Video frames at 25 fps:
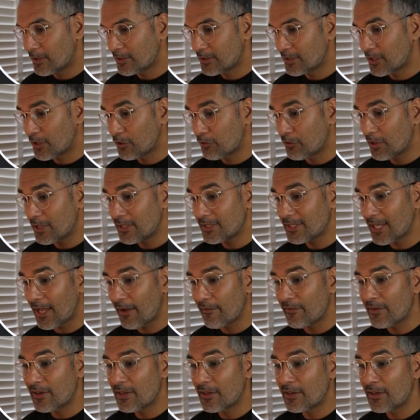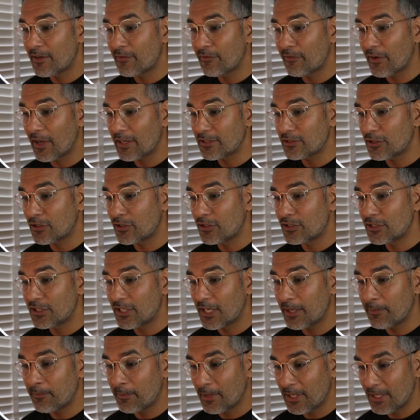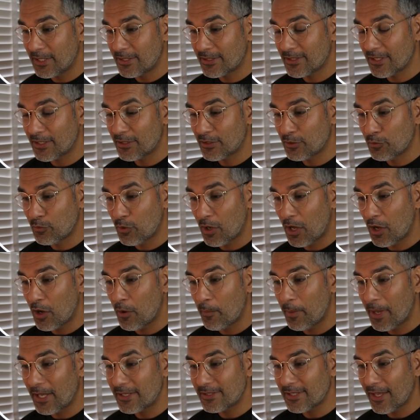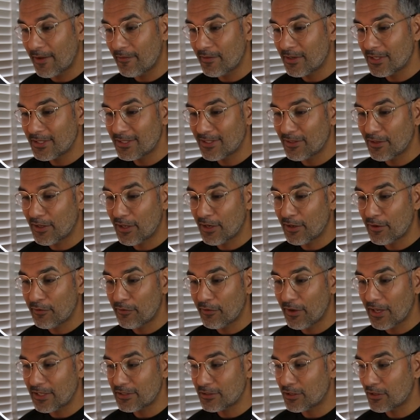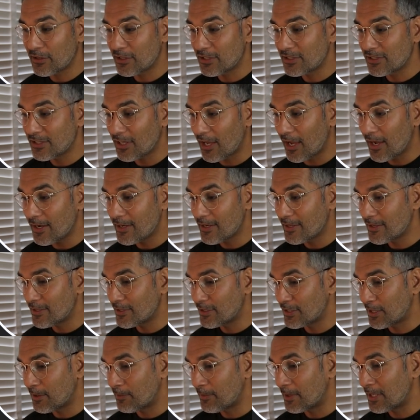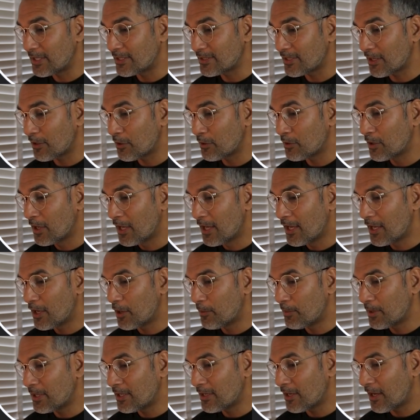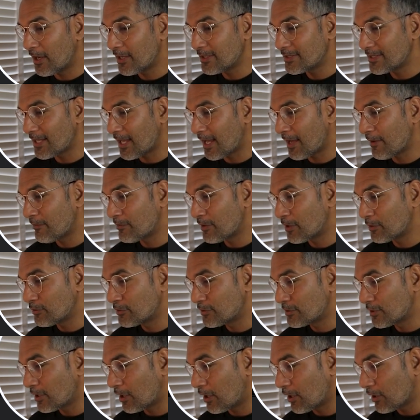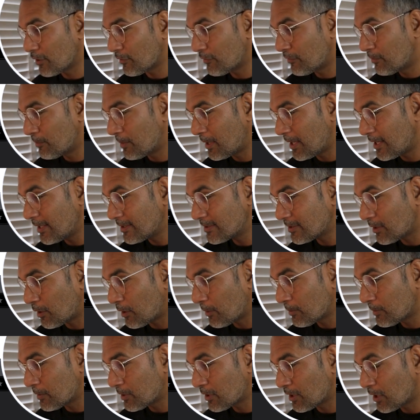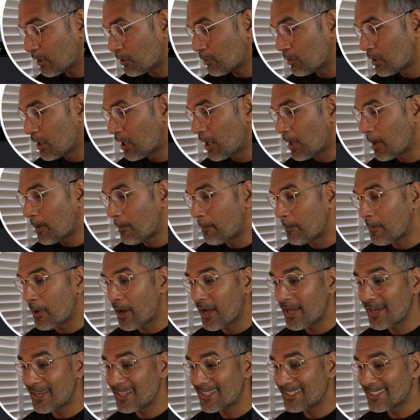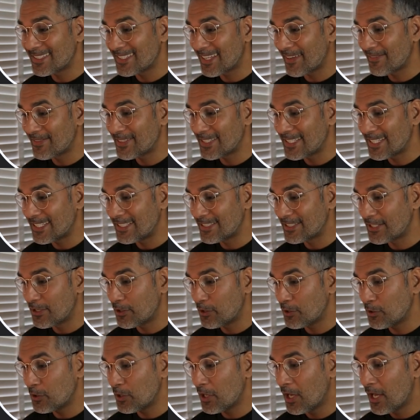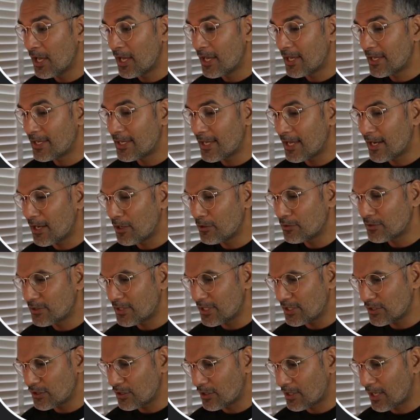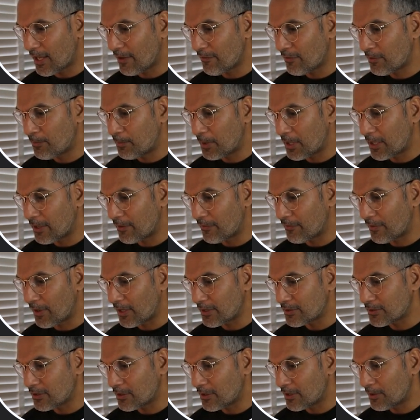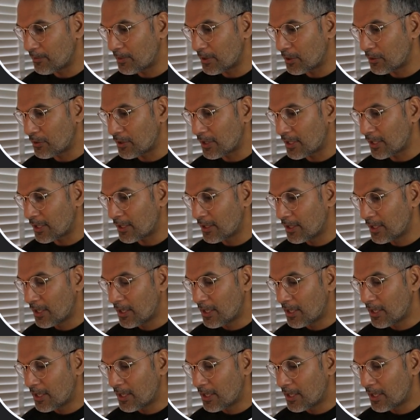So the green's having an effect on the chimneys as well, but it's having an effect on the side of the chimney, so it'll be nice to have those dark for me. So I'm going to go -72. Yellows, this should have a big effect on the building.